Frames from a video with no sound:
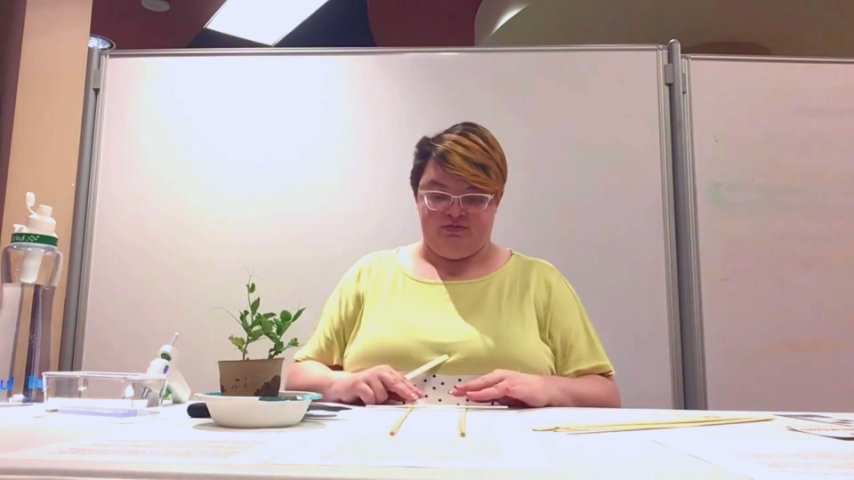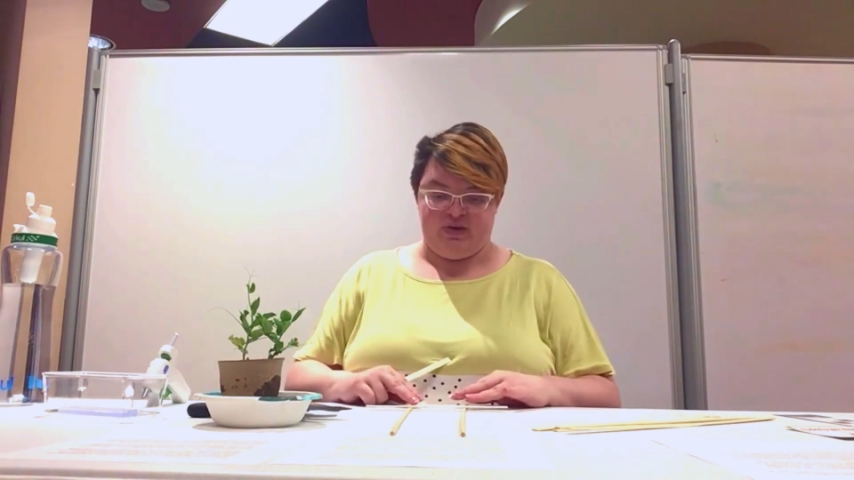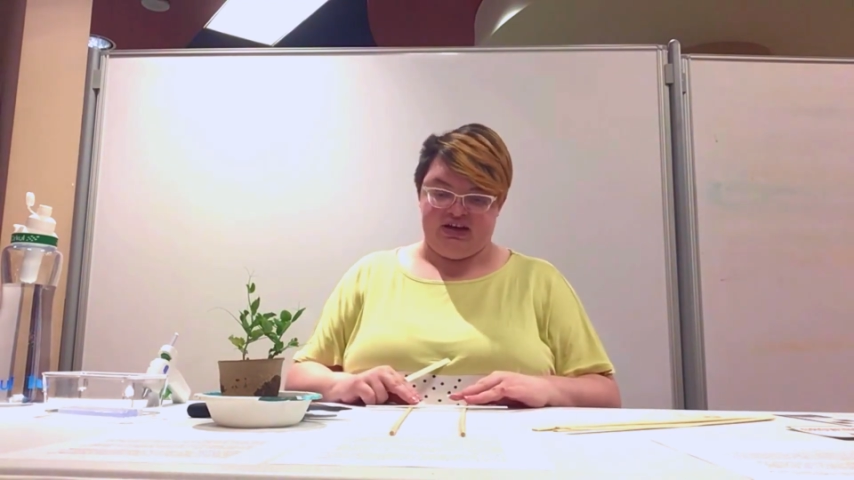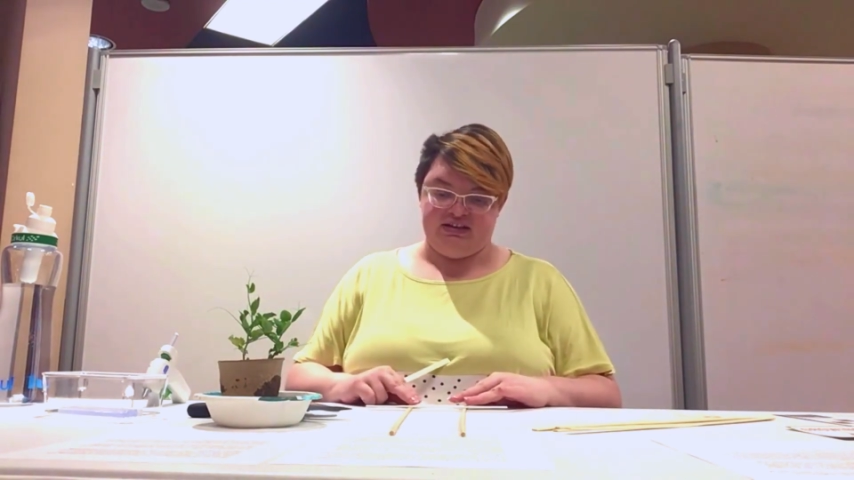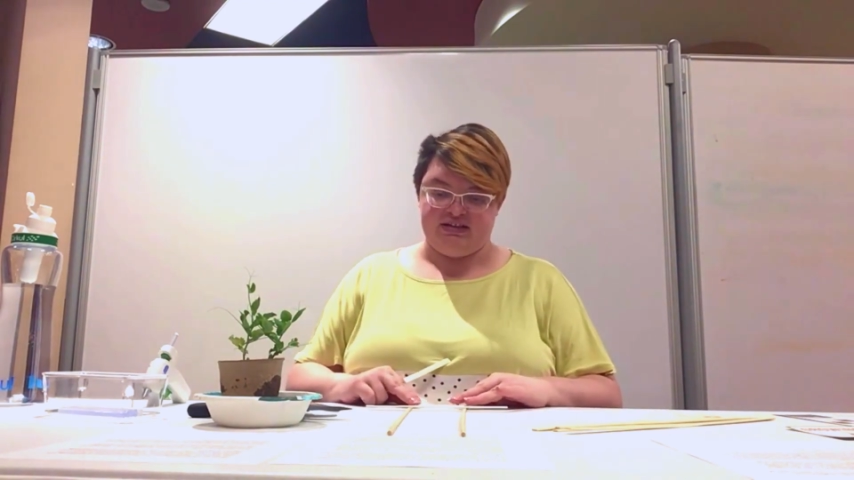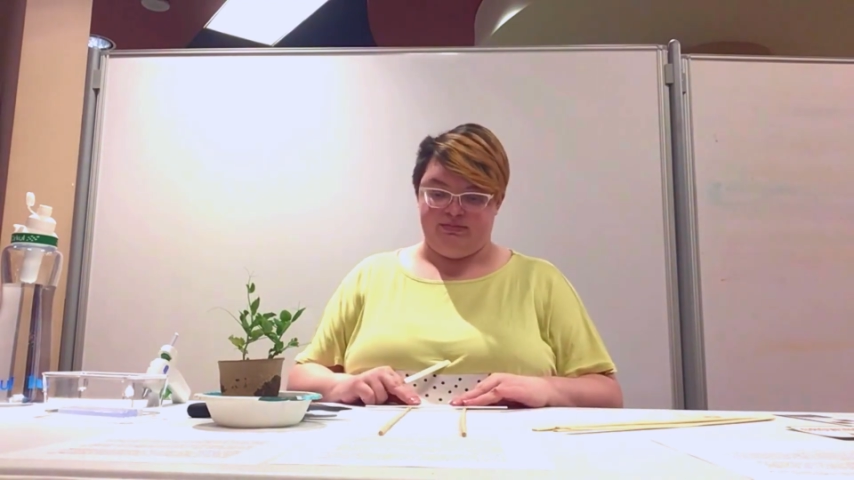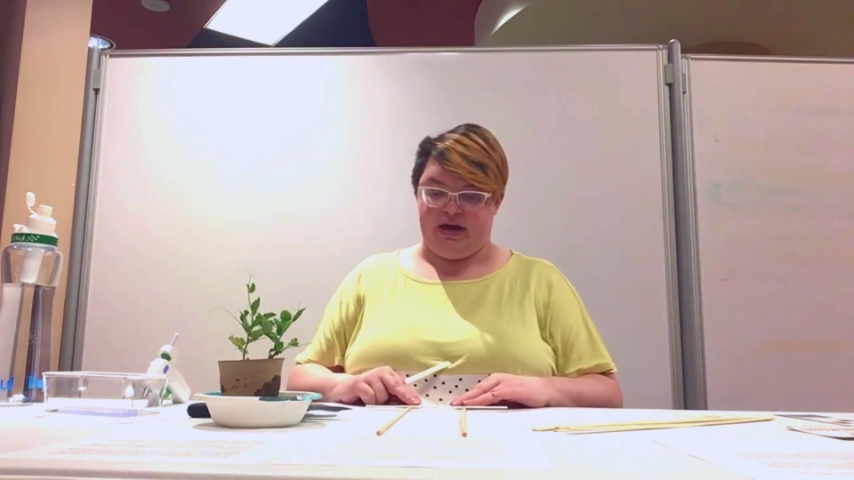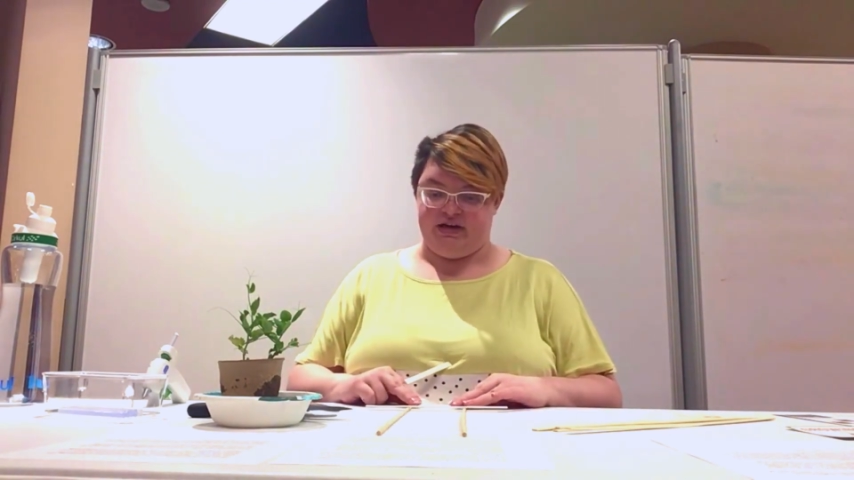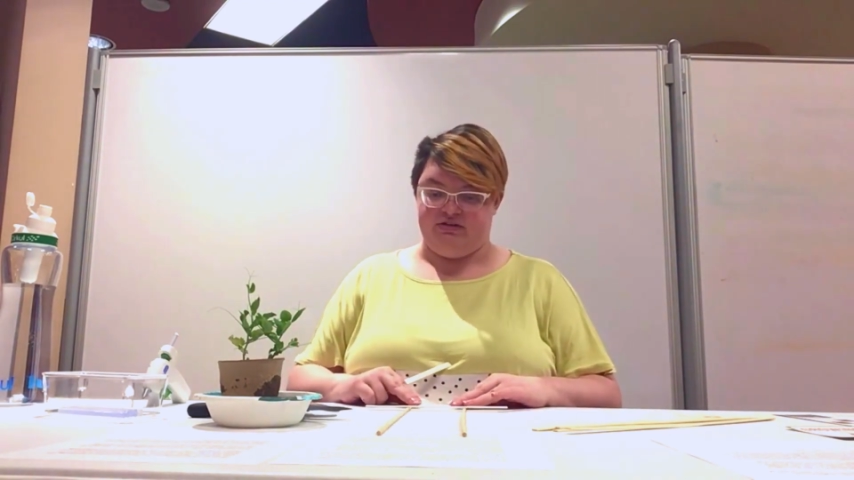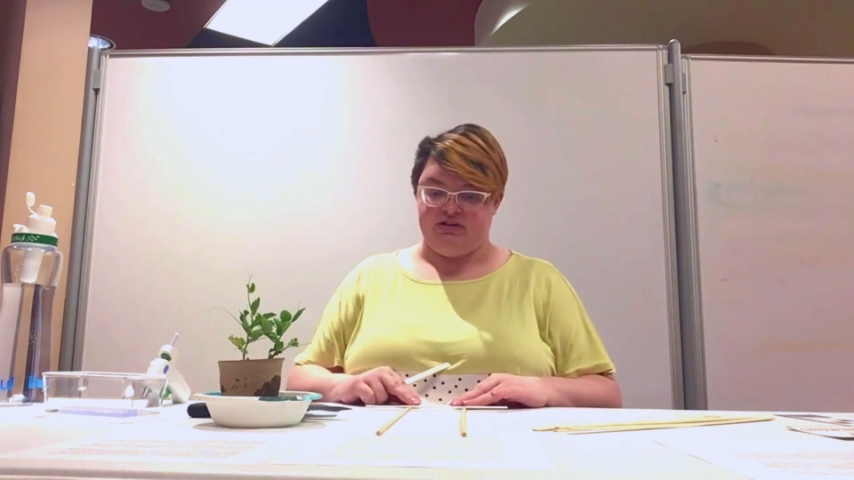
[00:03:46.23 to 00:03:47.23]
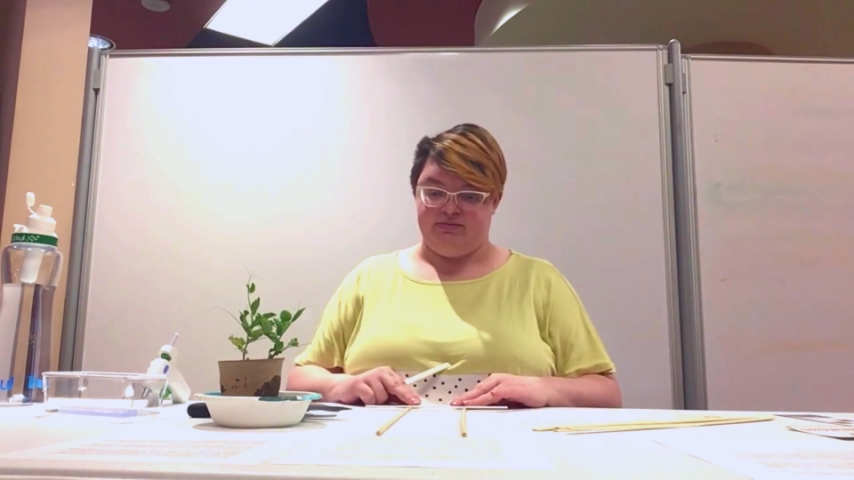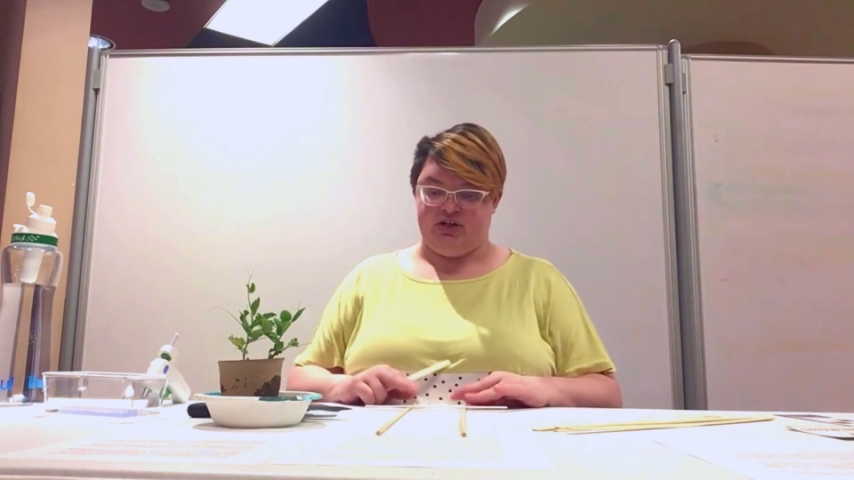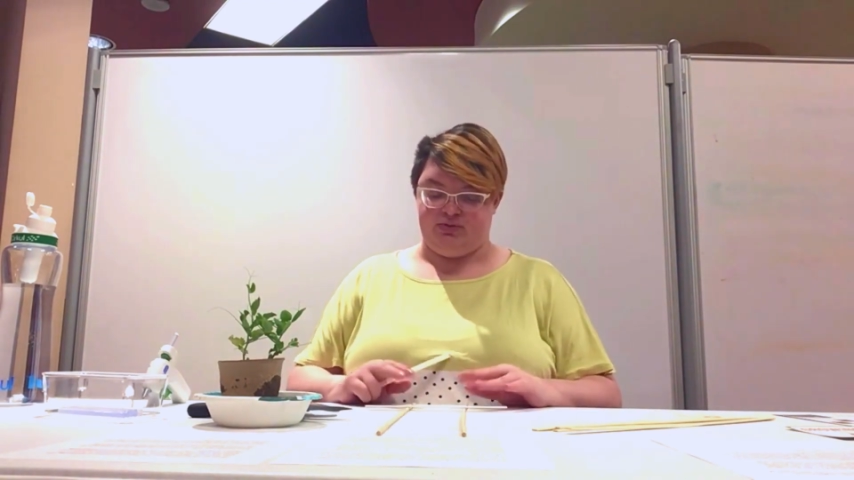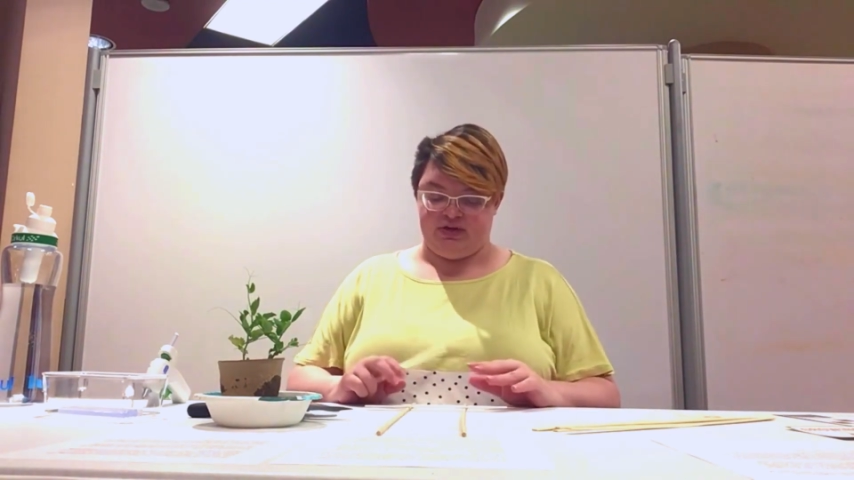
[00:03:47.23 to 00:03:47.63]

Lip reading: mine doesn't matter as much,